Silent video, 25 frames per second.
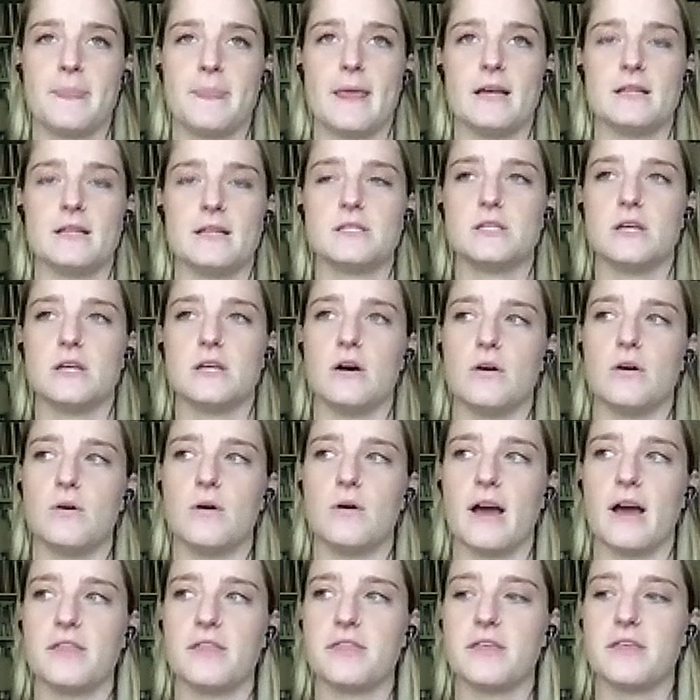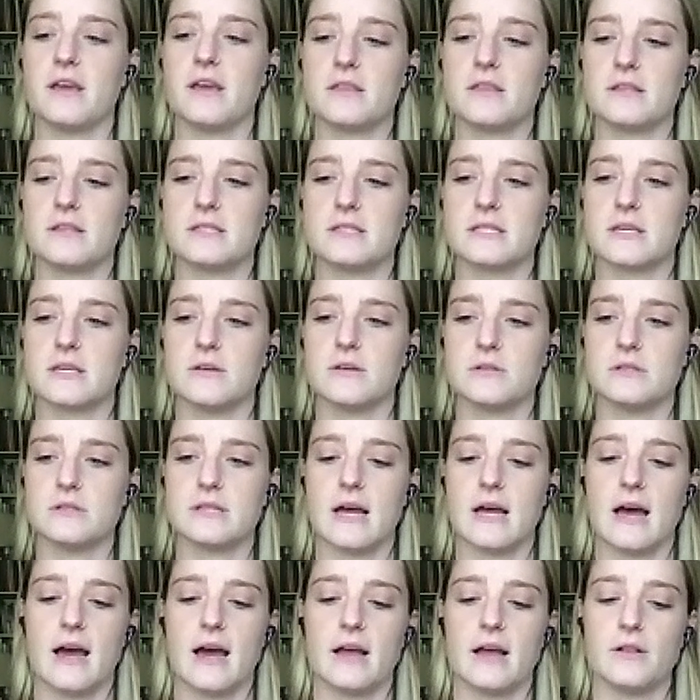And so I think the skills
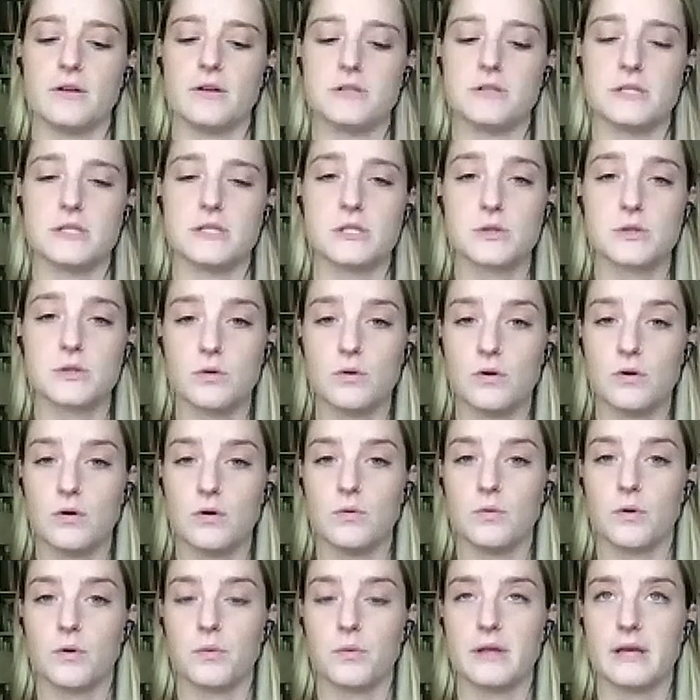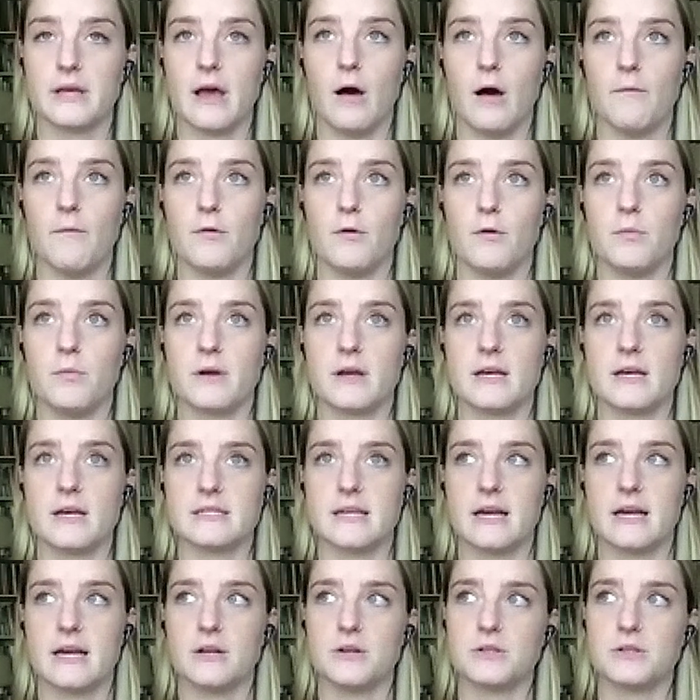that I learned in school were really helpful because
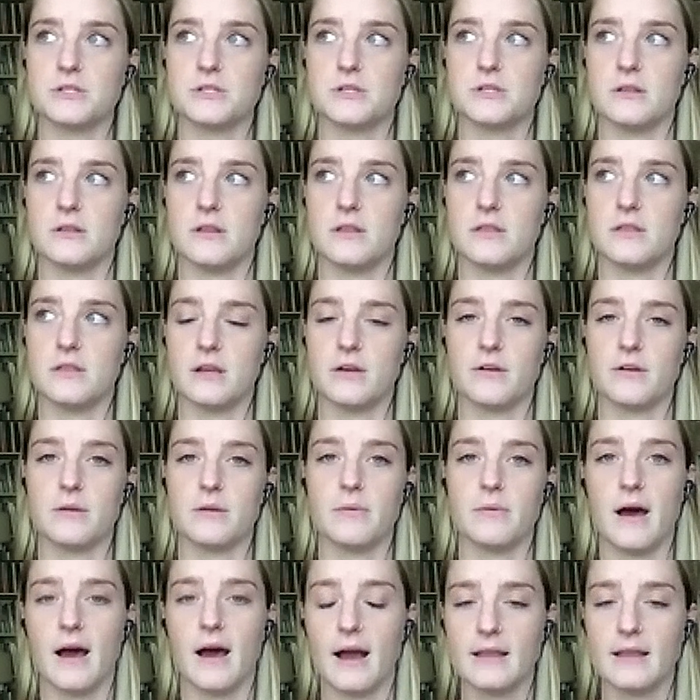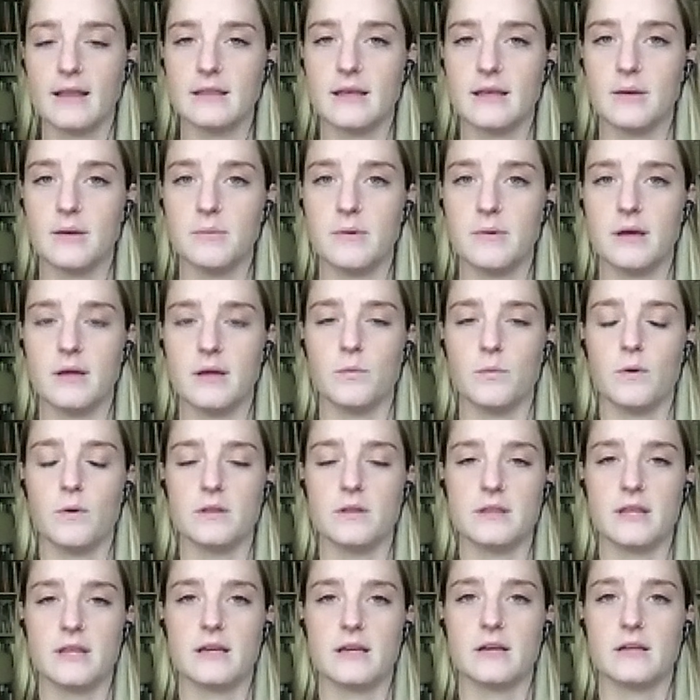I understood the theory behind them and
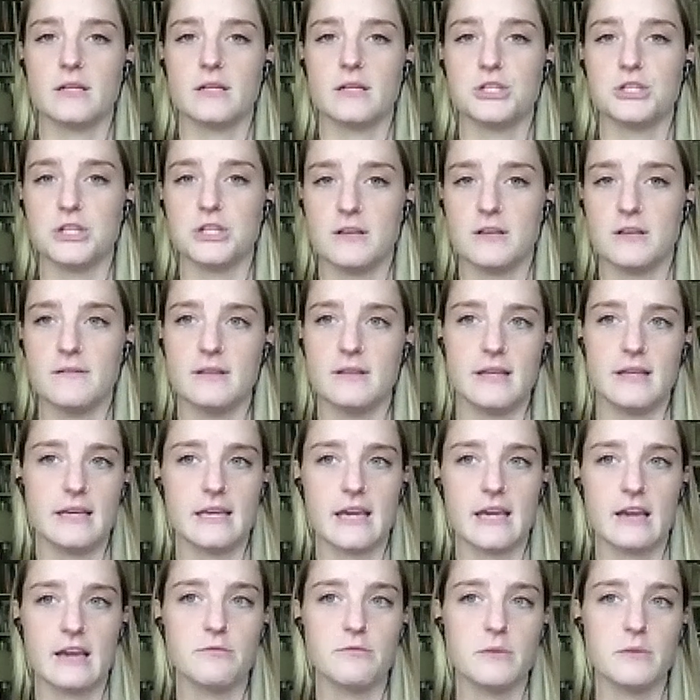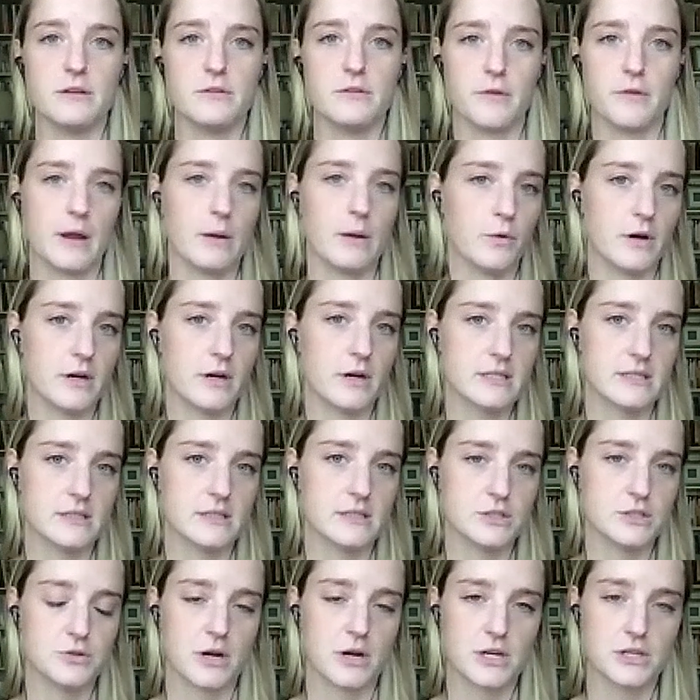what they could achieve. And they gave me frameworks and
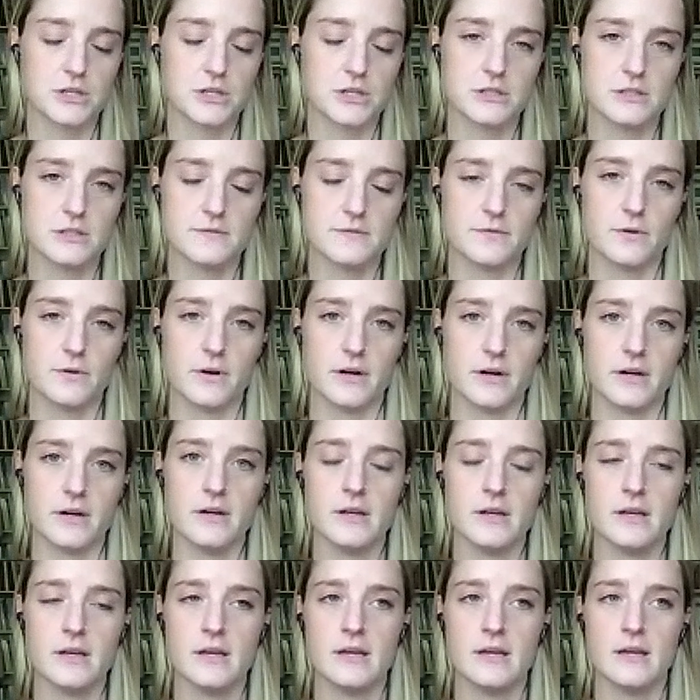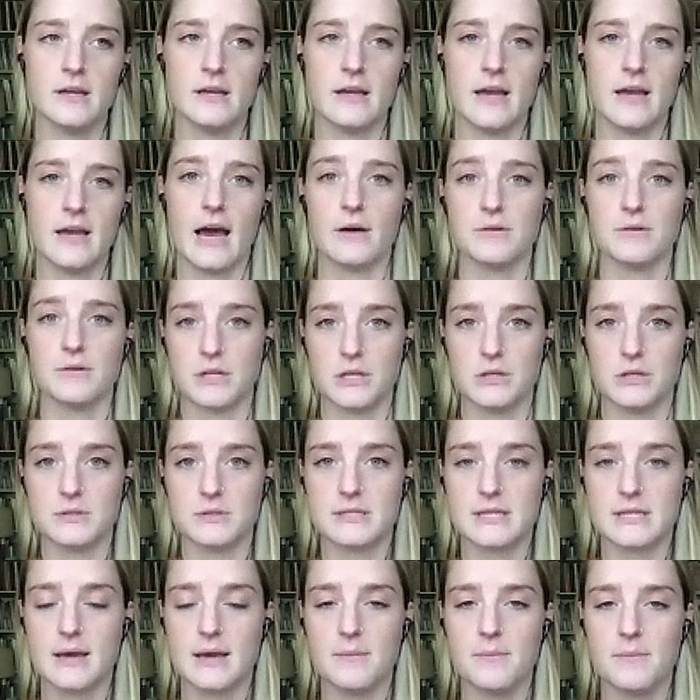structures for how to use
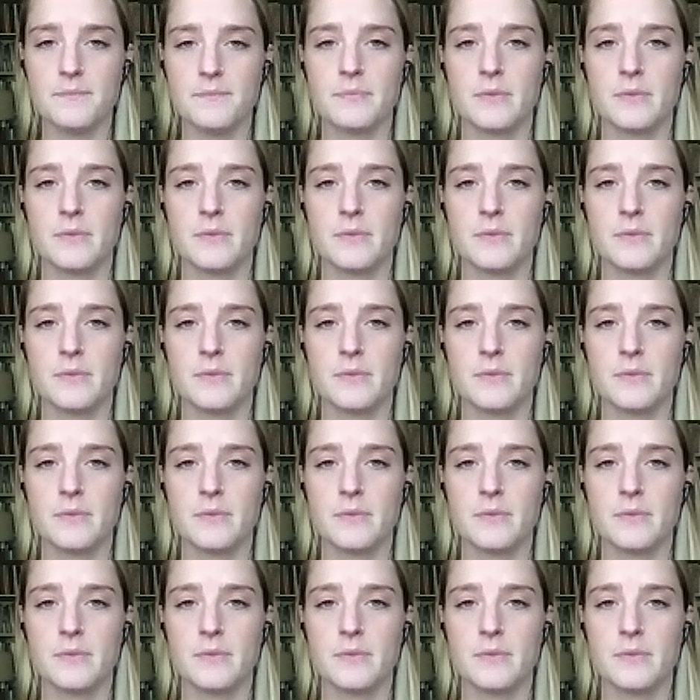them.